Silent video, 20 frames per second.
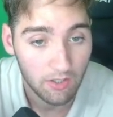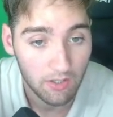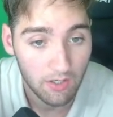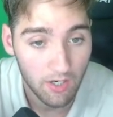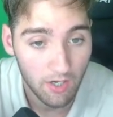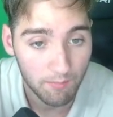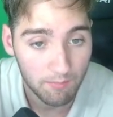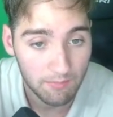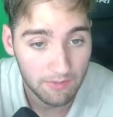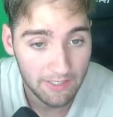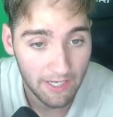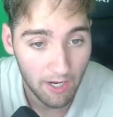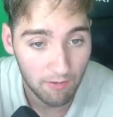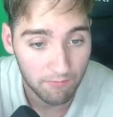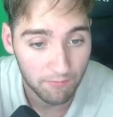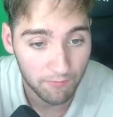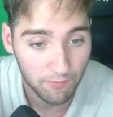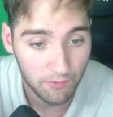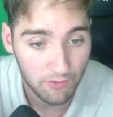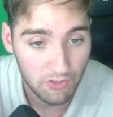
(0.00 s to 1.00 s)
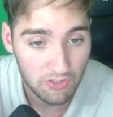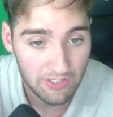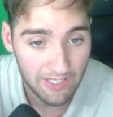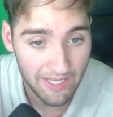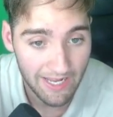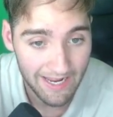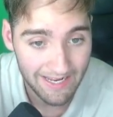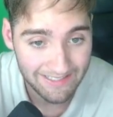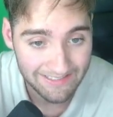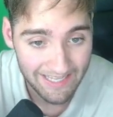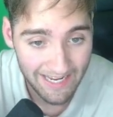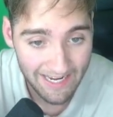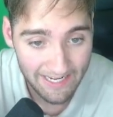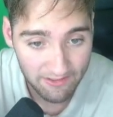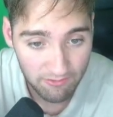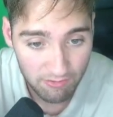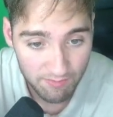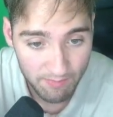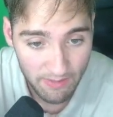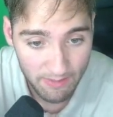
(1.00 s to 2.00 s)
come down first and take
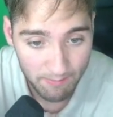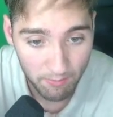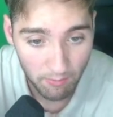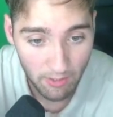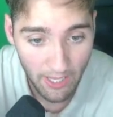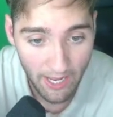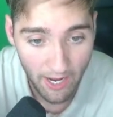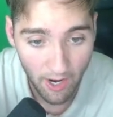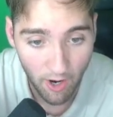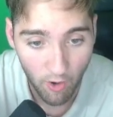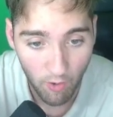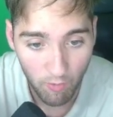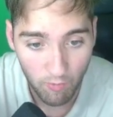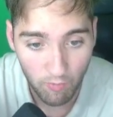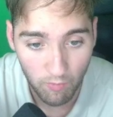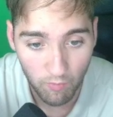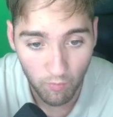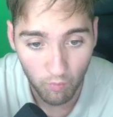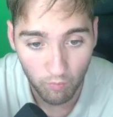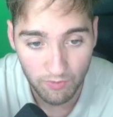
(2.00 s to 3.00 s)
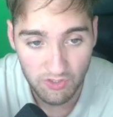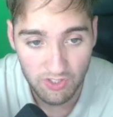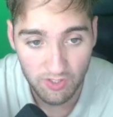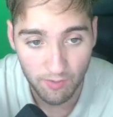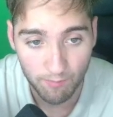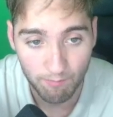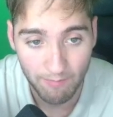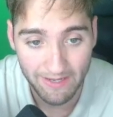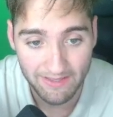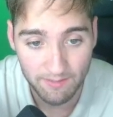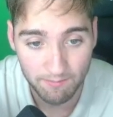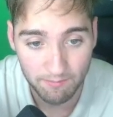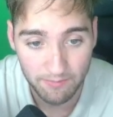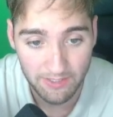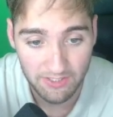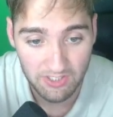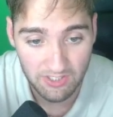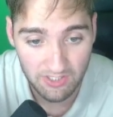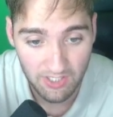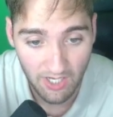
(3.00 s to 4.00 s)
those people out, which make them
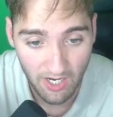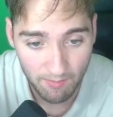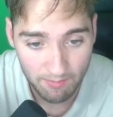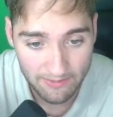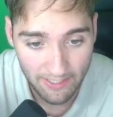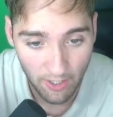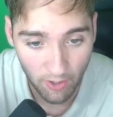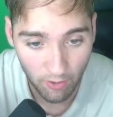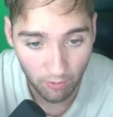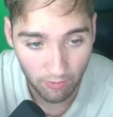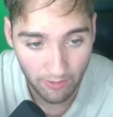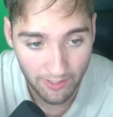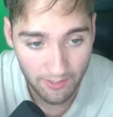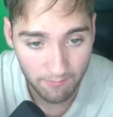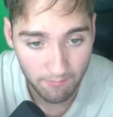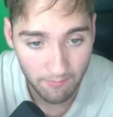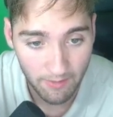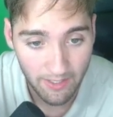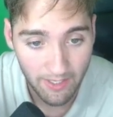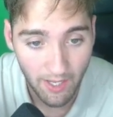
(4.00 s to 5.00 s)
get stopped out, right,